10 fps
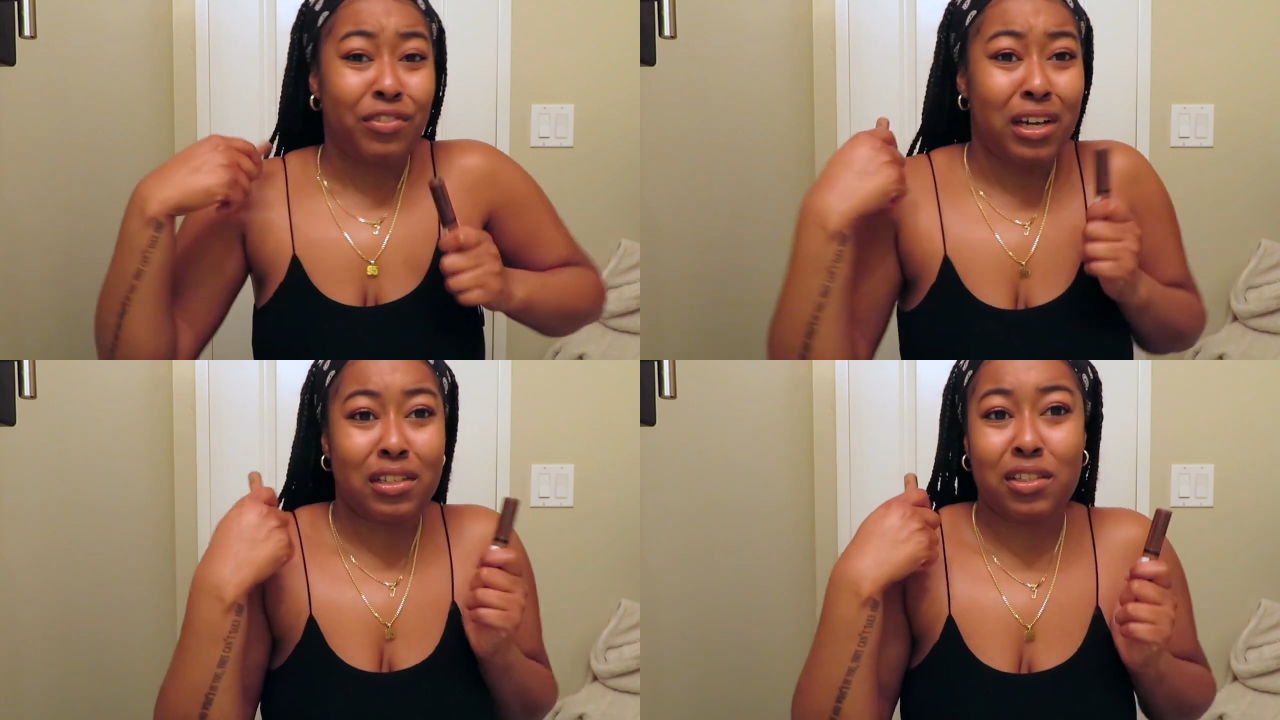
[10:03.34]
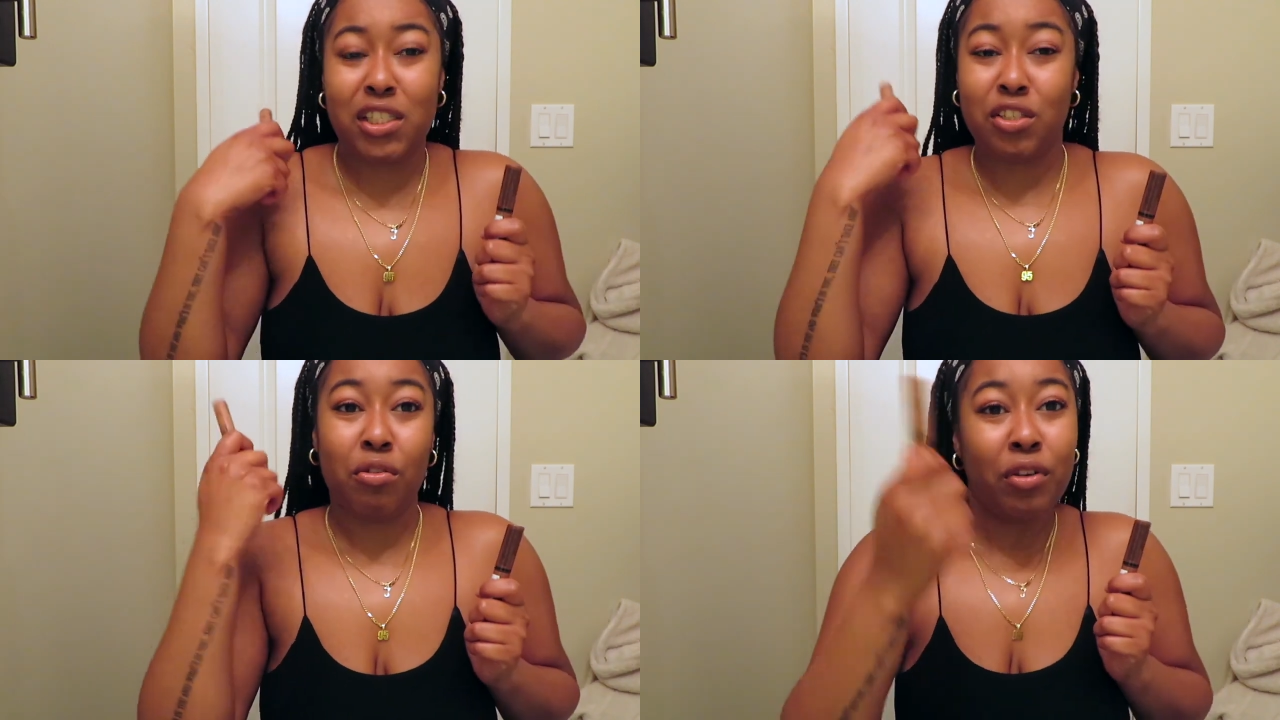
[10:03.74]
feel
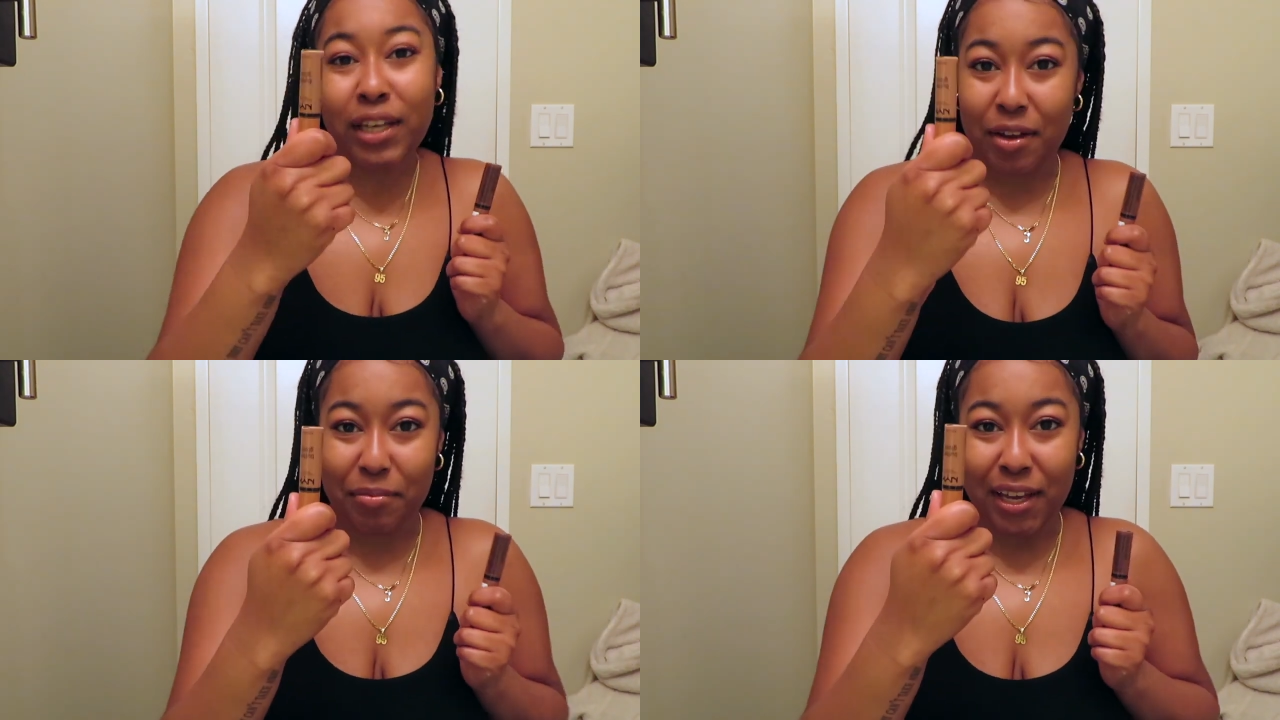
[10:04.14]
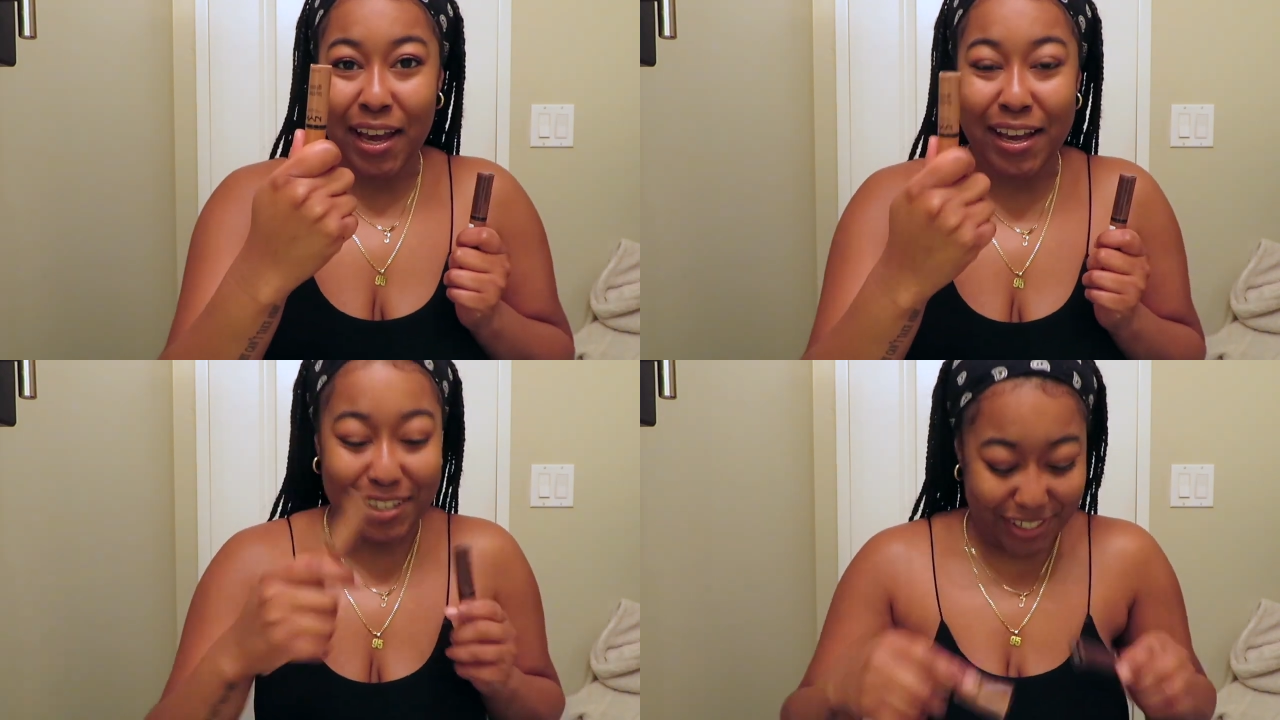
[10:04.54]
like don't look at me.
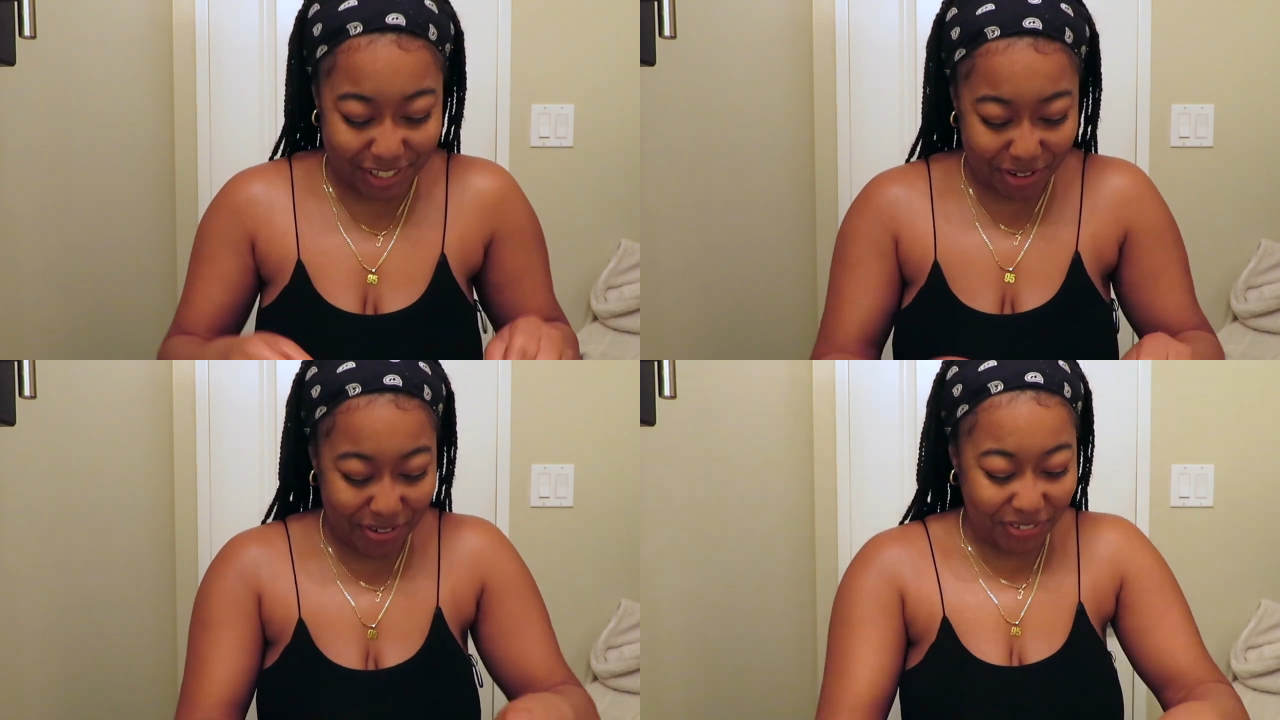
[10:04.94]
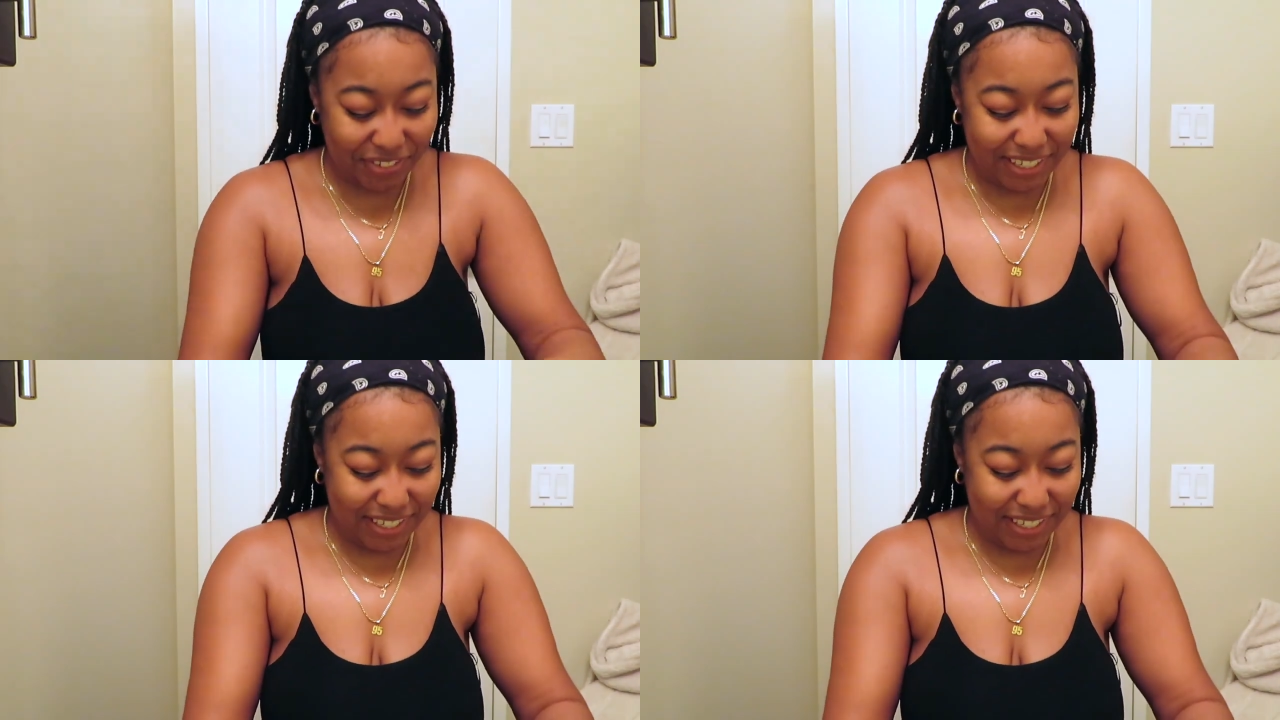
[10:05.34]
So